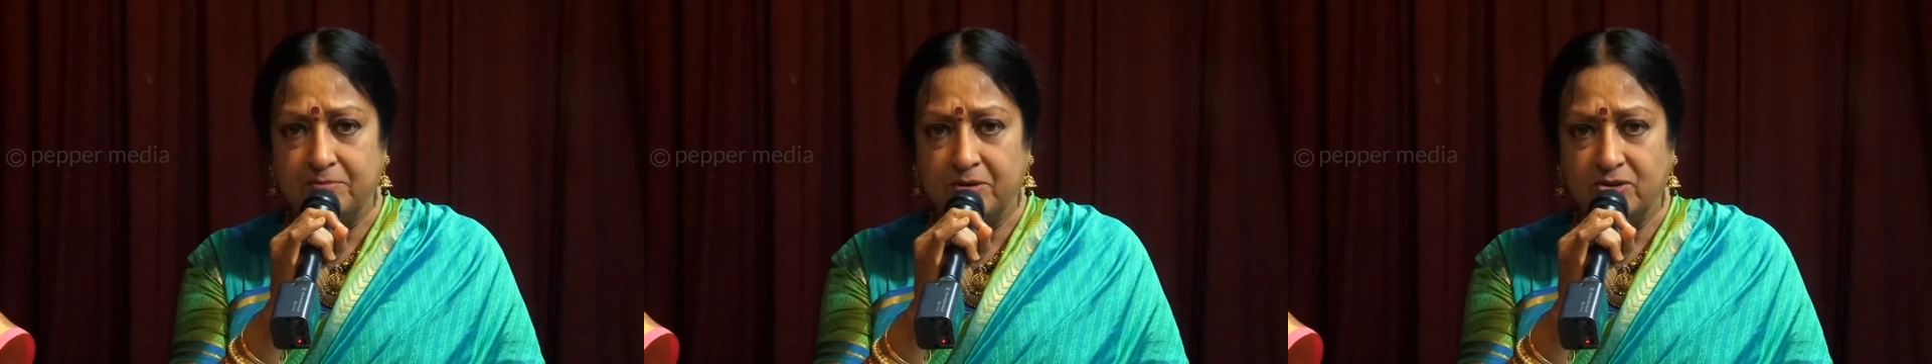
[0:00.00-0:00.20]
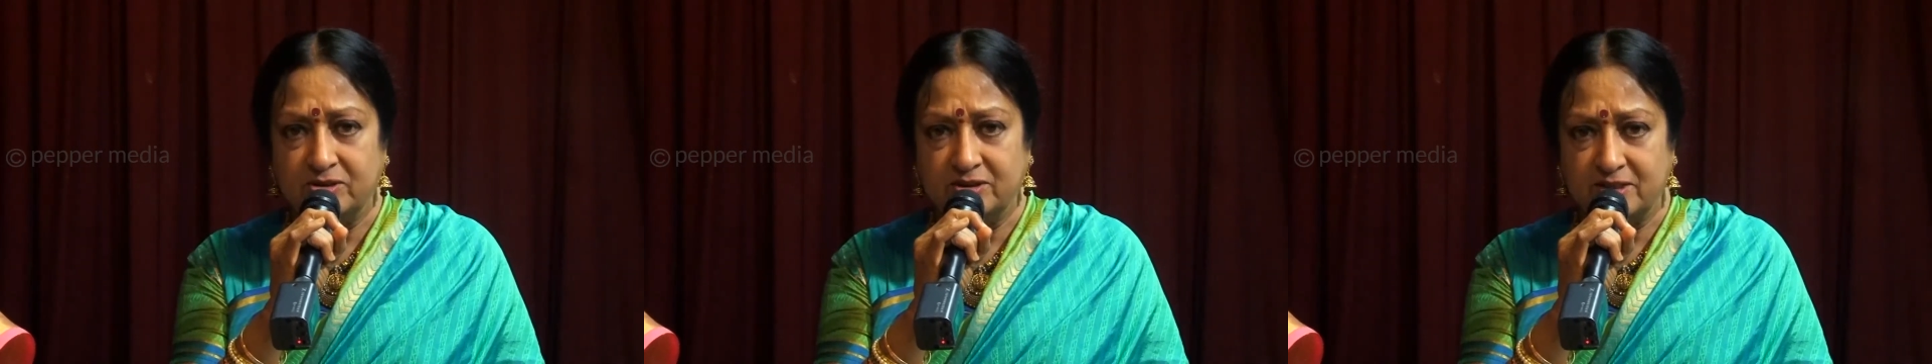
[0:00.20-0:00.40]

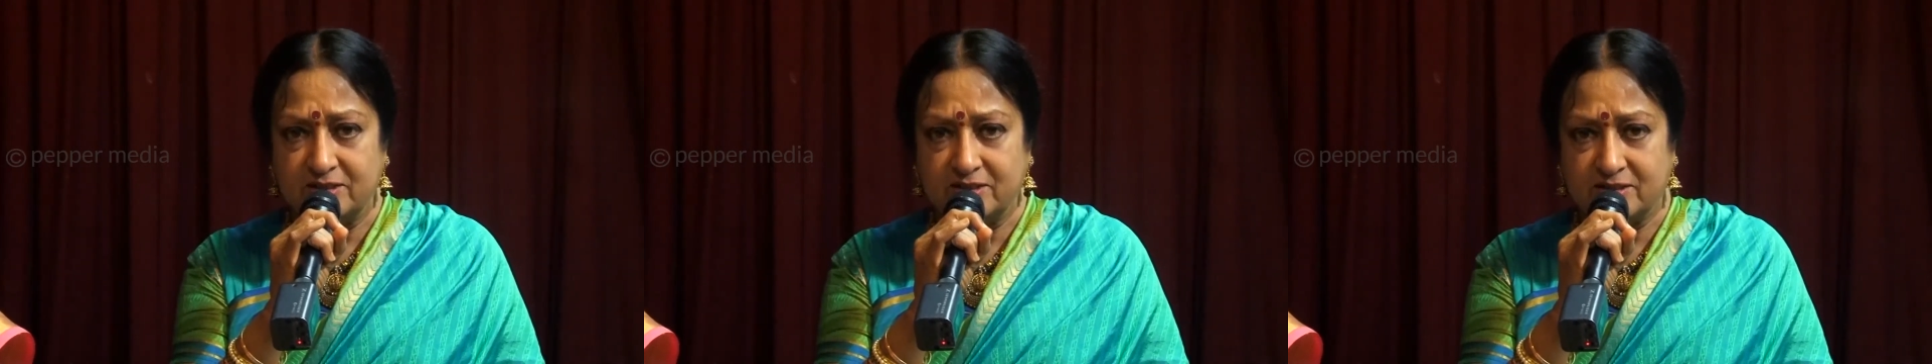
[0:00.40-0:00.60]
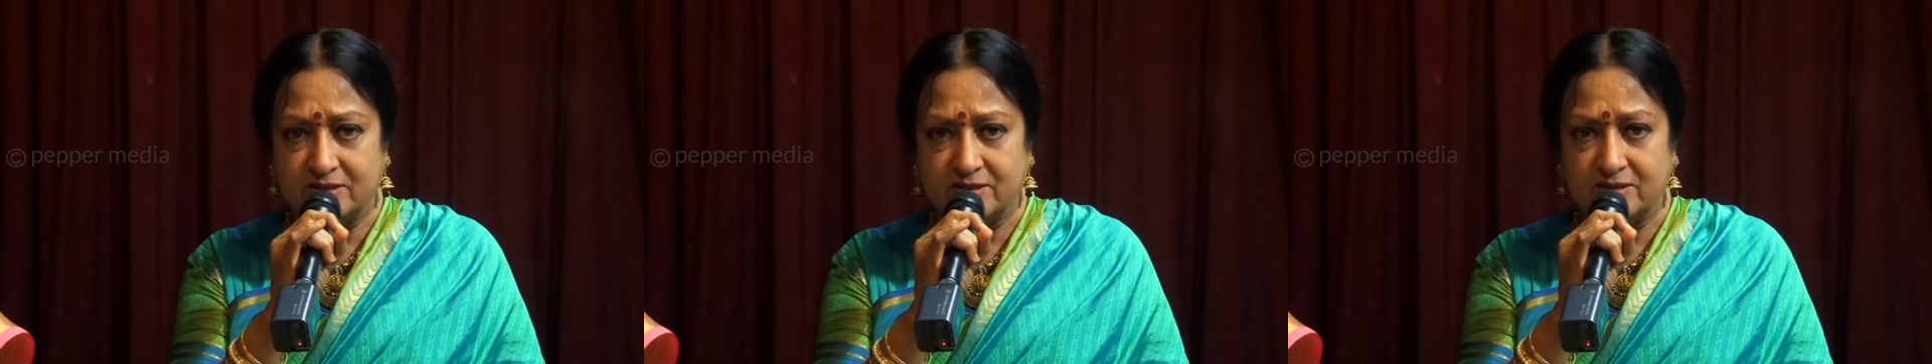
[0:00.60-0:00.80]
about
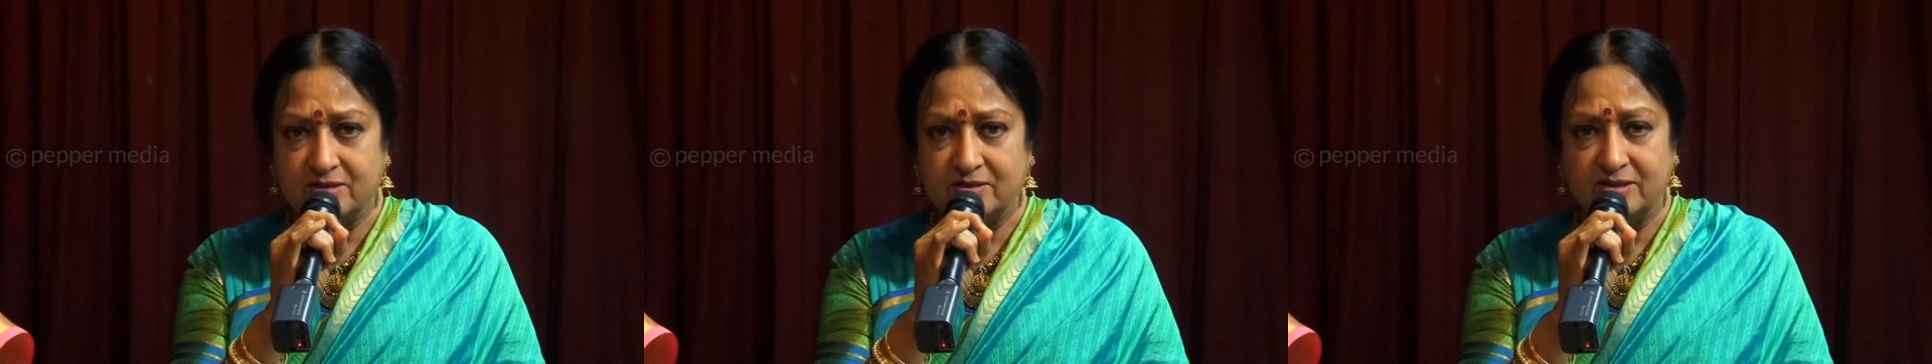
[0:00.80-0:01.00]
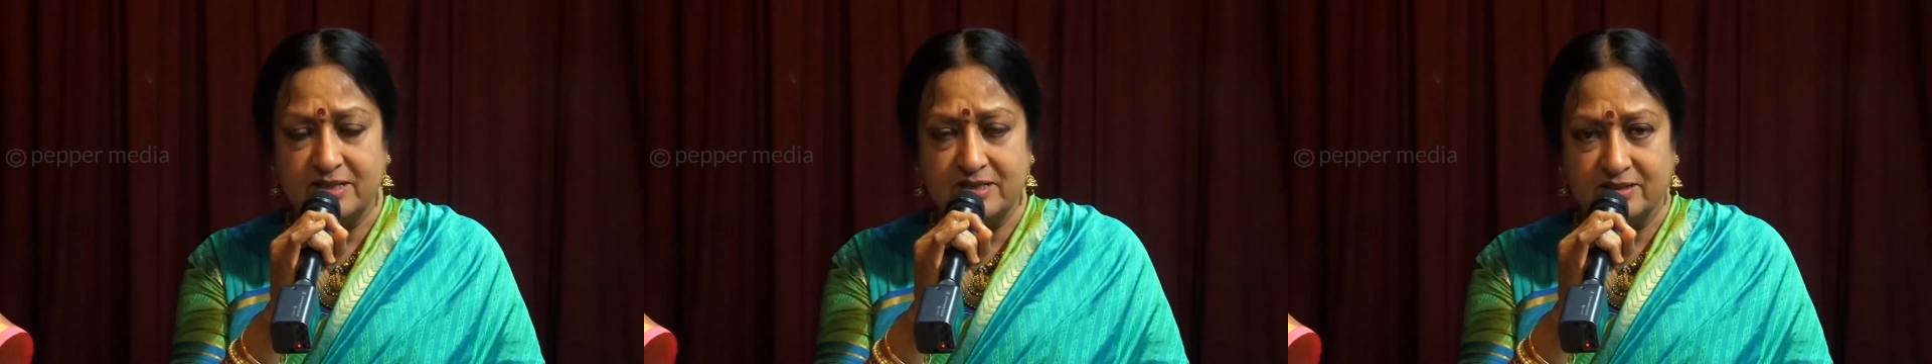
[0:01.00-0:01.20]

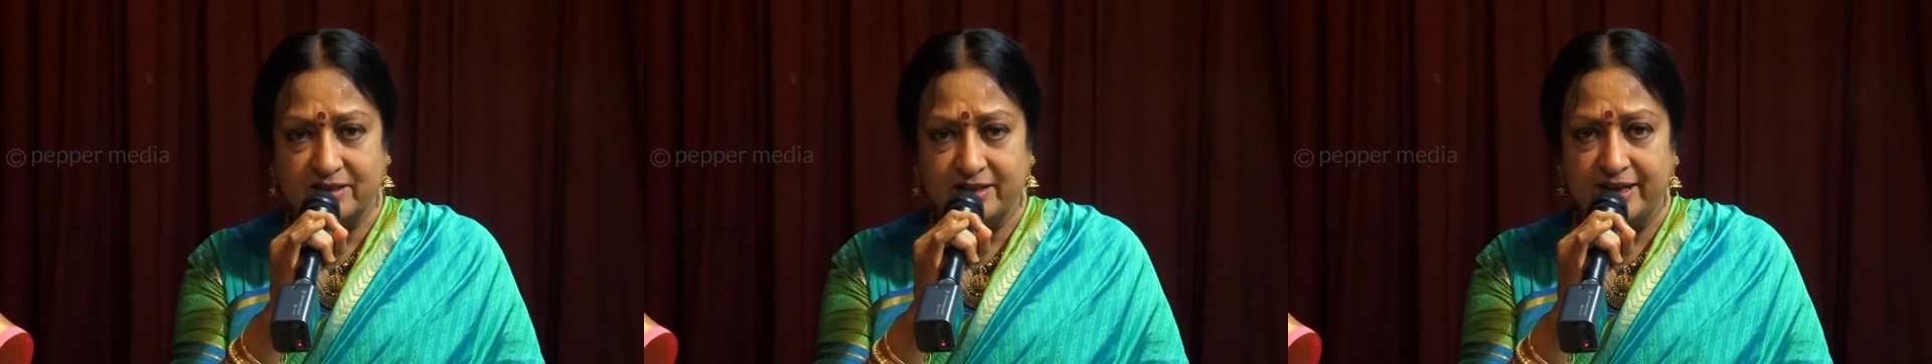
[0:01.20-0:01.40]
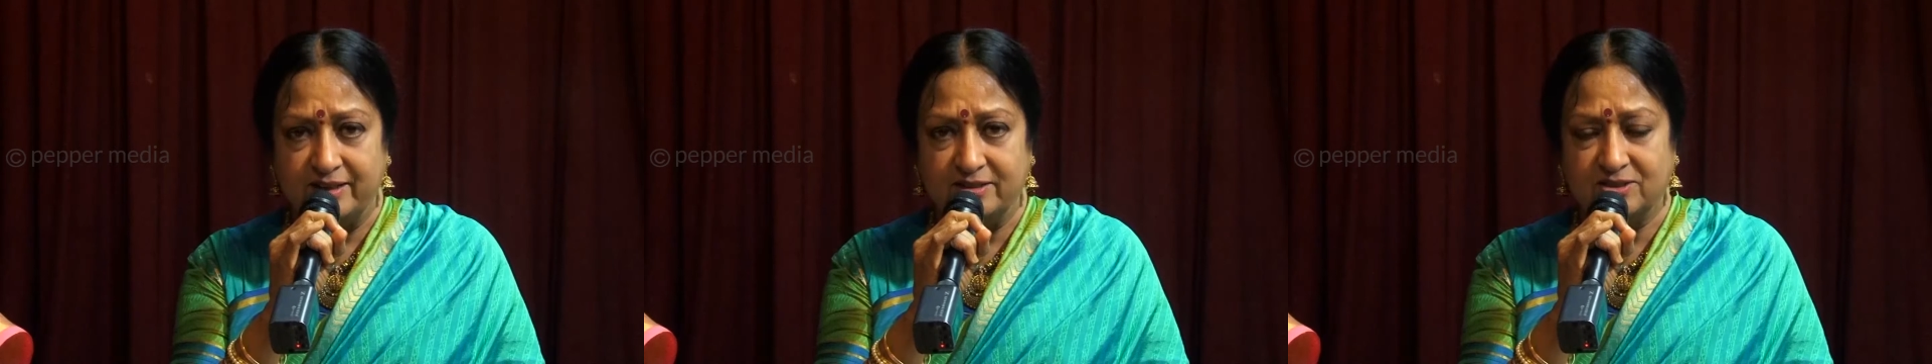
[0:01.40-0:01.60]
these
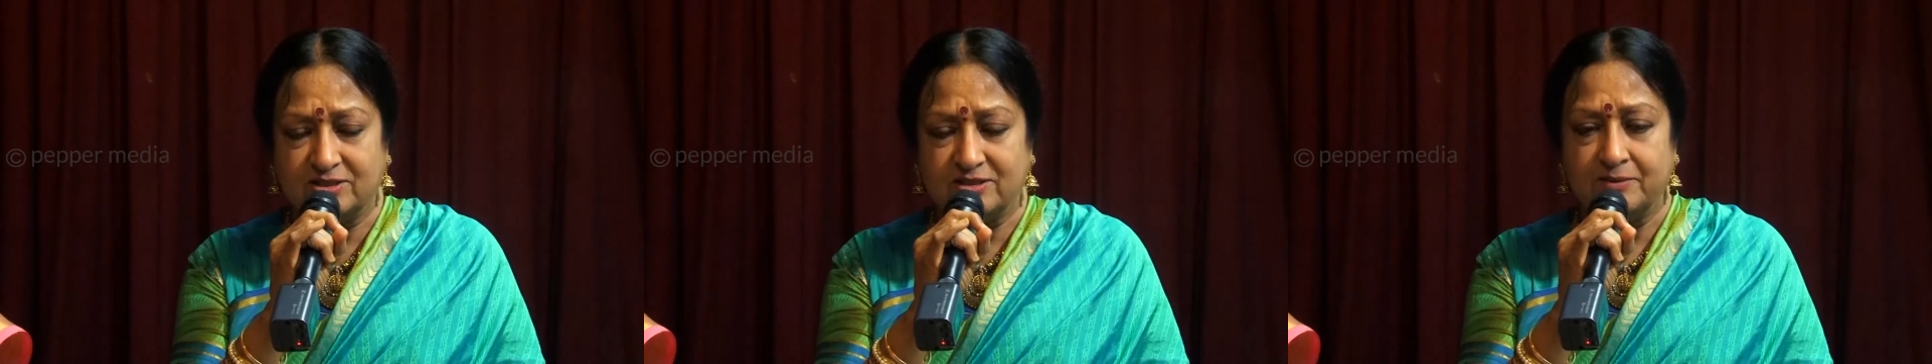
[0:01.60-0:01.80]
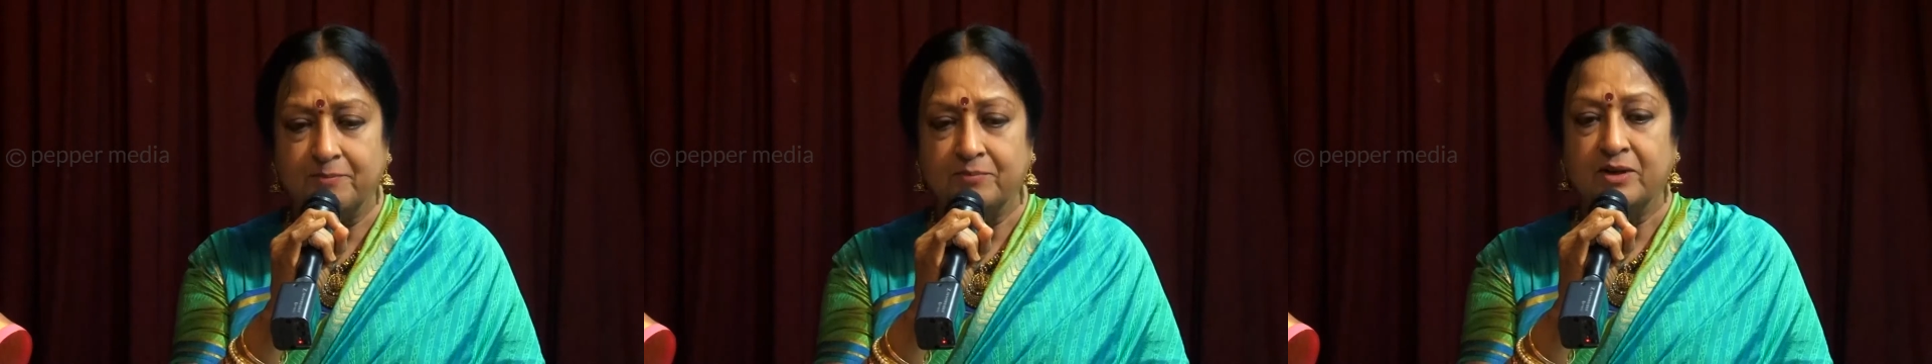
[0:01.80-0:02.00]

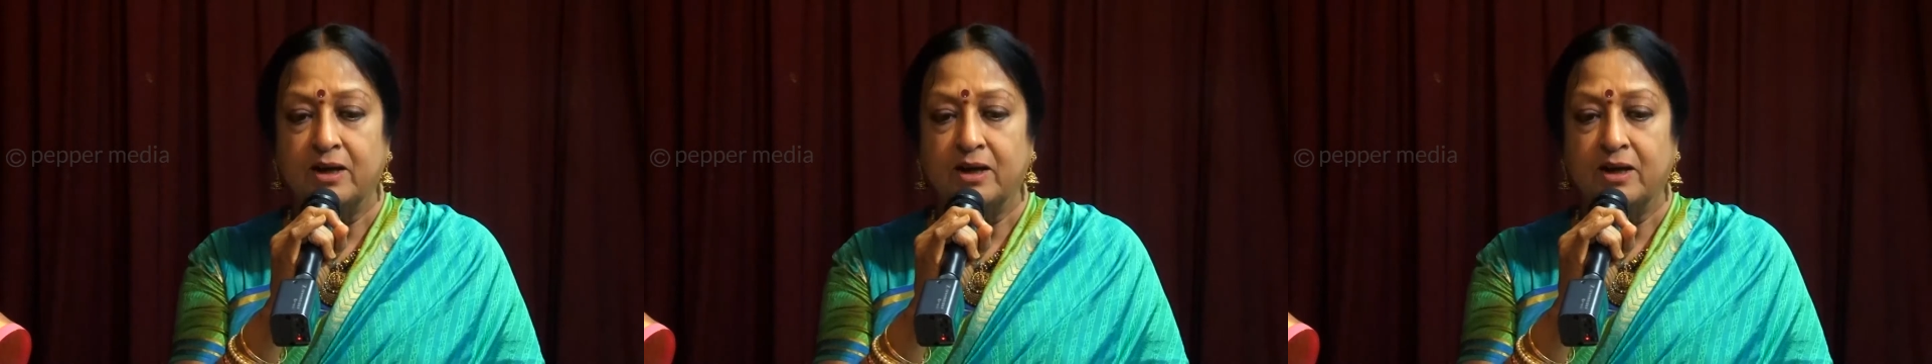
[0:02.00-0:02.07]
links.